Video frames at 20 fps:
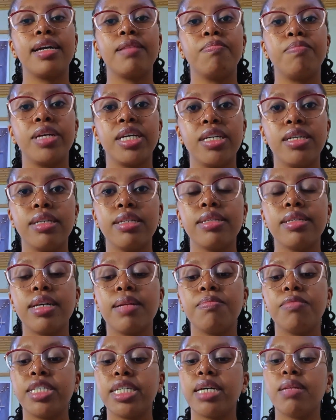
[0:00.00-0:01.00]
be
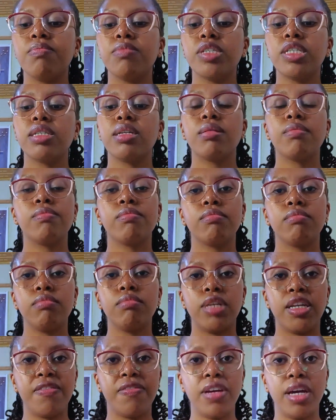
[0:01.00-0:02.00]
sometimes
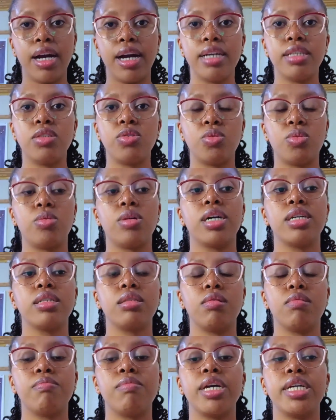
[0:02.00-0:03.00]
difficult to
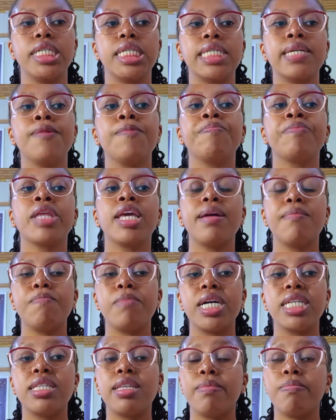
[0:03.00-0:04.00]
customize.
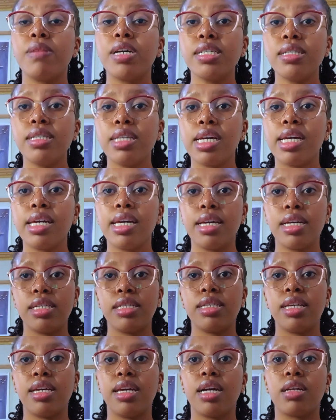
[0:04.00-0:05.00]
But the best thing is
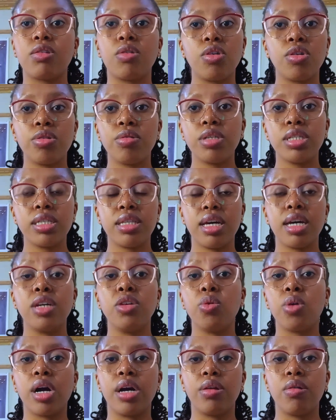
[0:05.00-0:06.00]
they are always there.
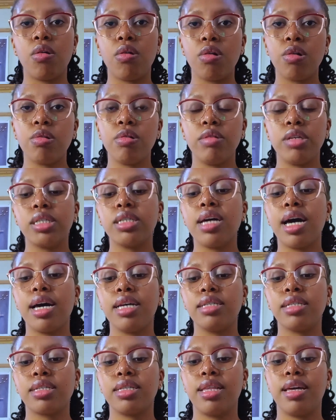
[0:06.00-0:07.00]
You can always
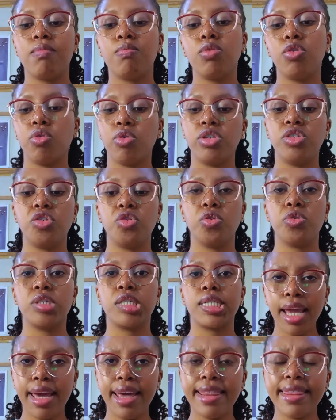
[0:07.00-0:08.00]
ask them
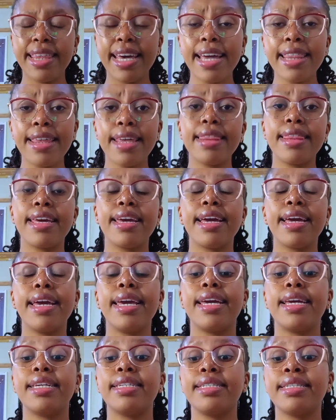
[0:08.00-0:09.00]
questions. And the other thing
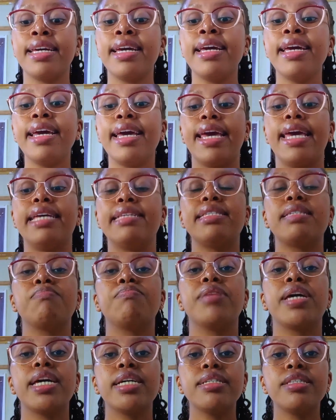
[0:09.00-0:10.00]
is it's
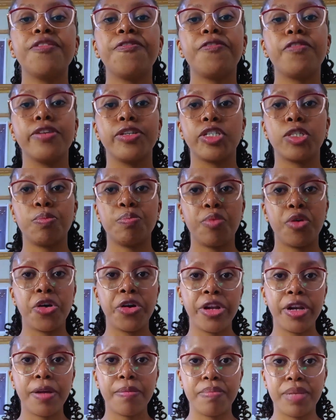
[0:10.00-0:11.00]
best for
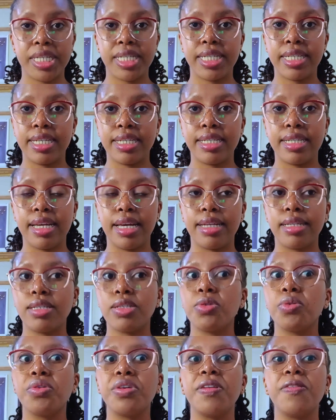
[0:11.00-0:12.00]
small businesses.
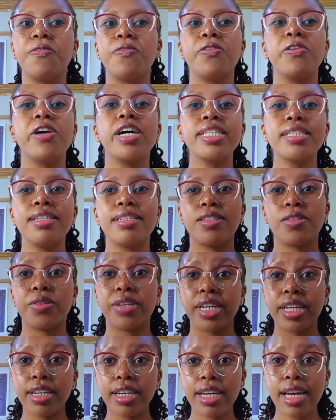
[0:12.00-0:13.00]
So if yours is
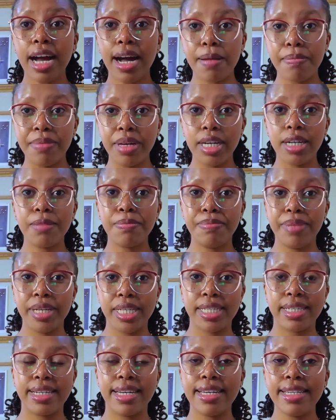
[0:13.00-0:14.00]
already a big
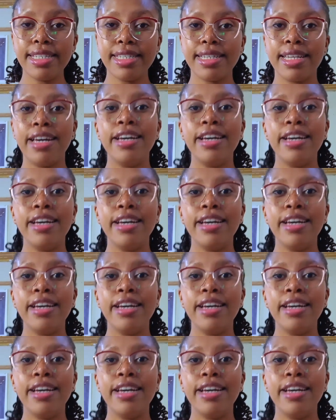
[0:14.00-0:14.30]
business,